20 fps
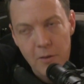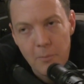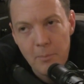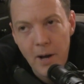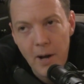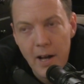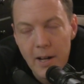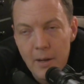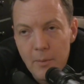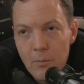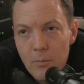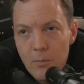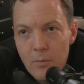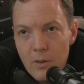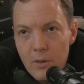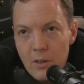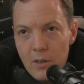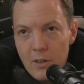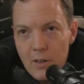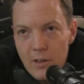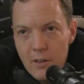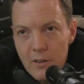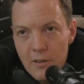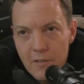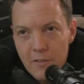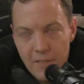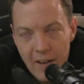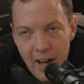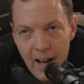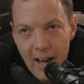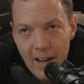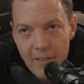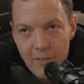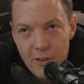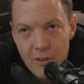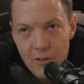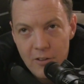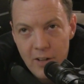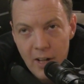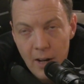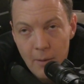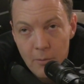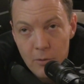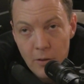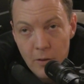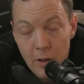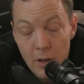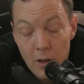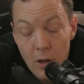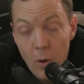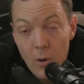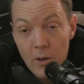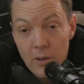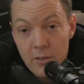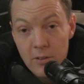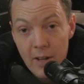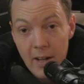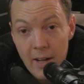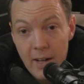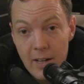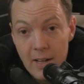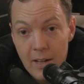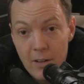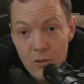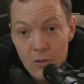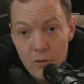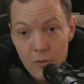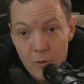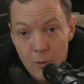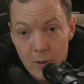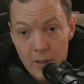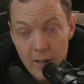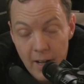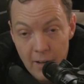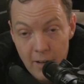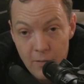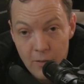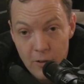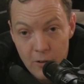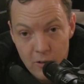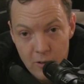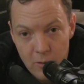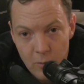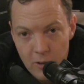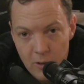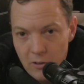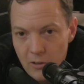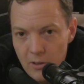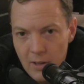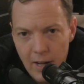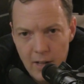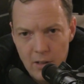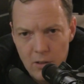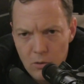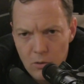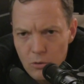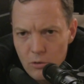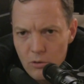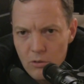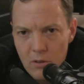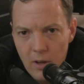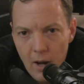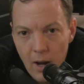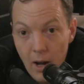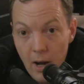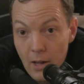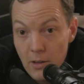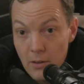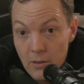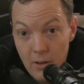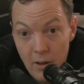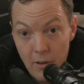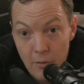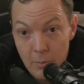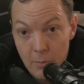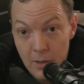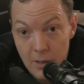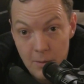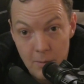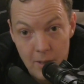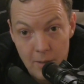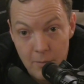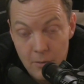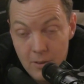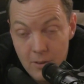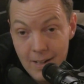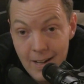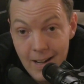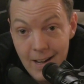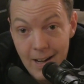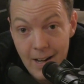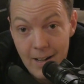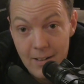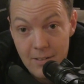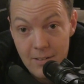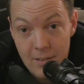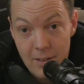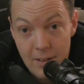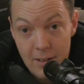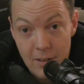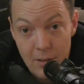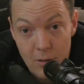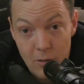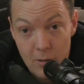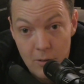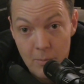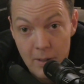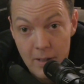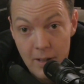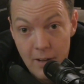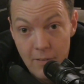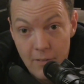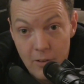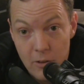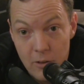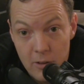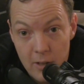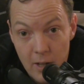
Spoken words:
bottom 5 are set up, so the lowest setting is for night vision, which I use tons of, believe me. I'm just constantly using my night vision